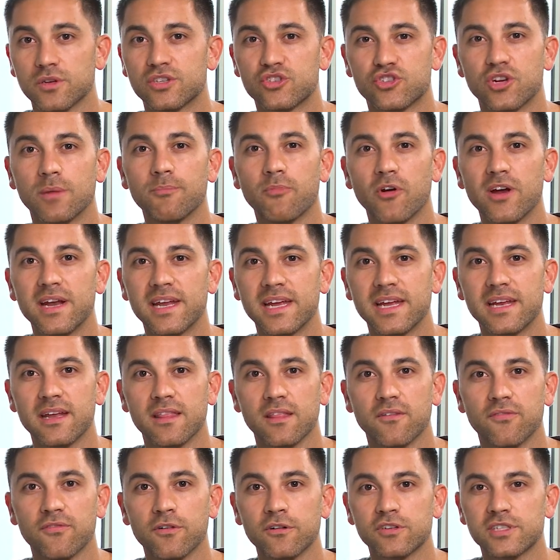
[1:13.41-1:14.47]
let's jump right in,
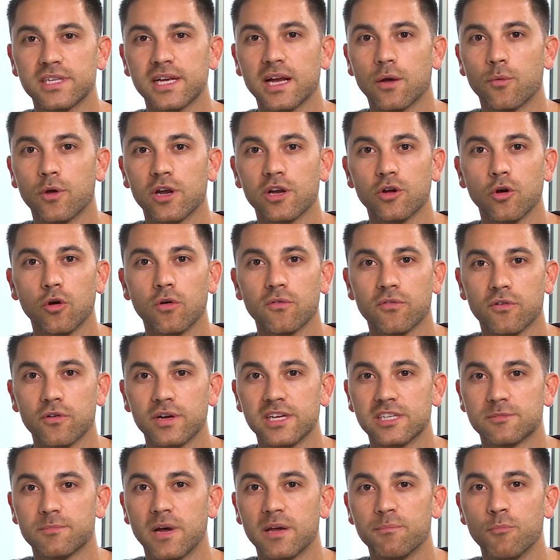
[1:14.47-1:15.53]
and the first thing I want to go over
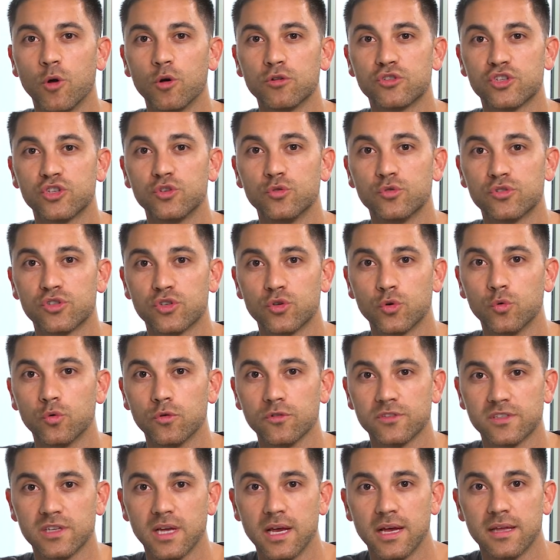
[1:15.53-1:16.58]
is my most used
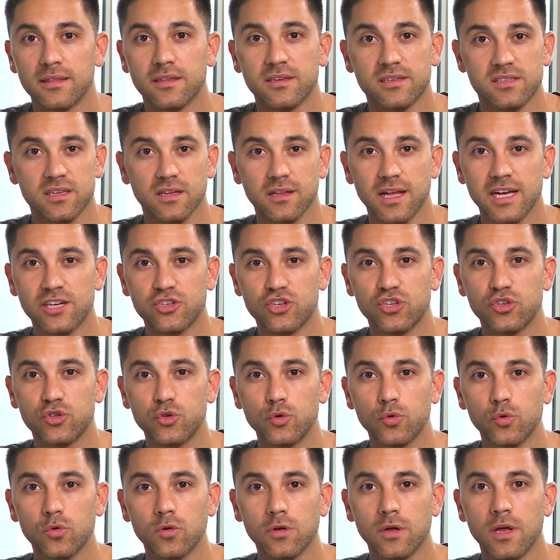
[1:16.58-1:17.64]
tools. The selection
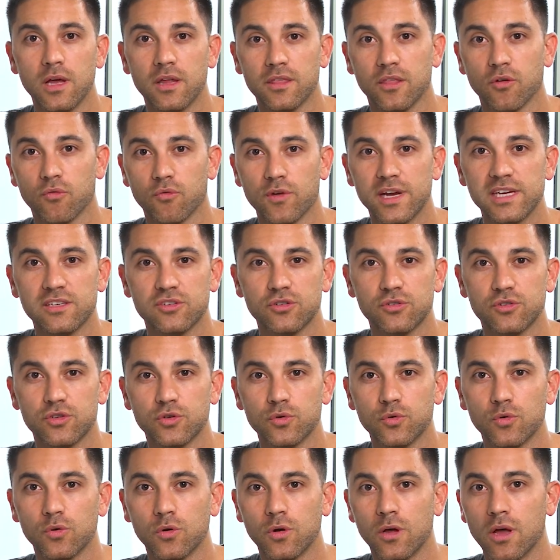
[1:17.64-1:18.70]
tool, the razor
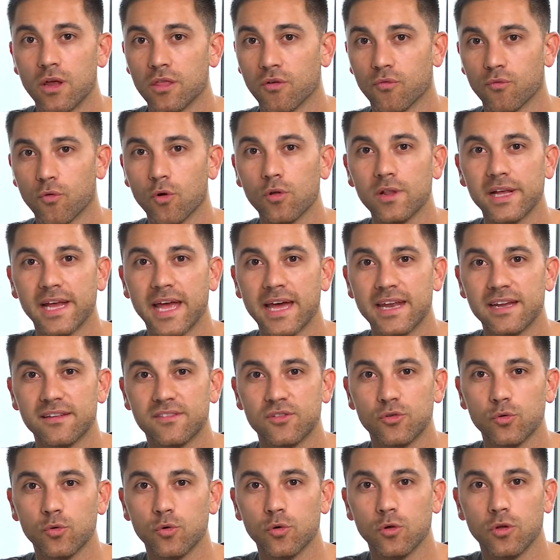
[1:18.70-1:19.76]
tool, the rolling
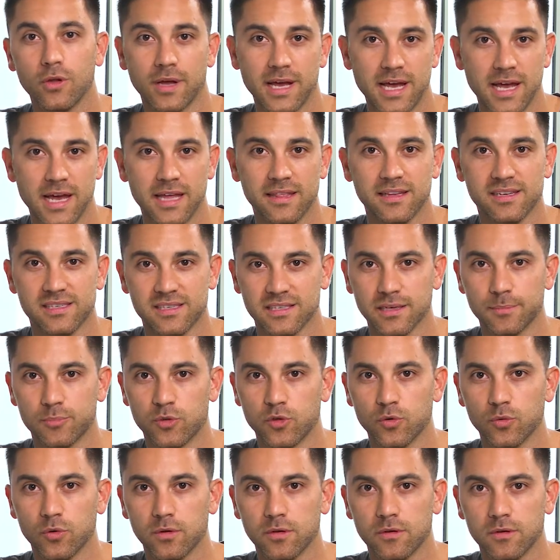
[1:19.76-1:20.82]
edit tool, and the slip
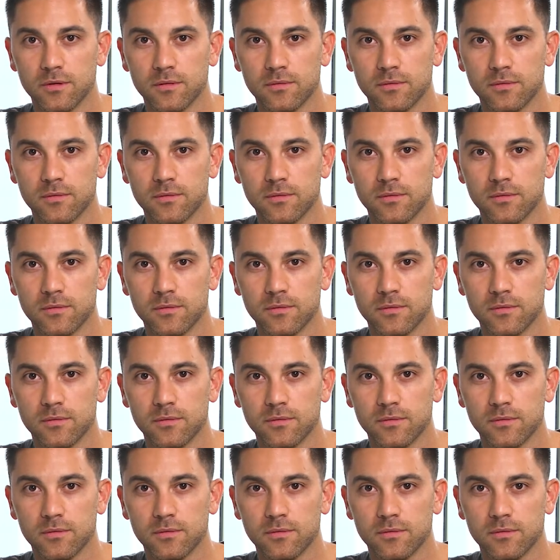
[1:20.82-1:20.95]
tool.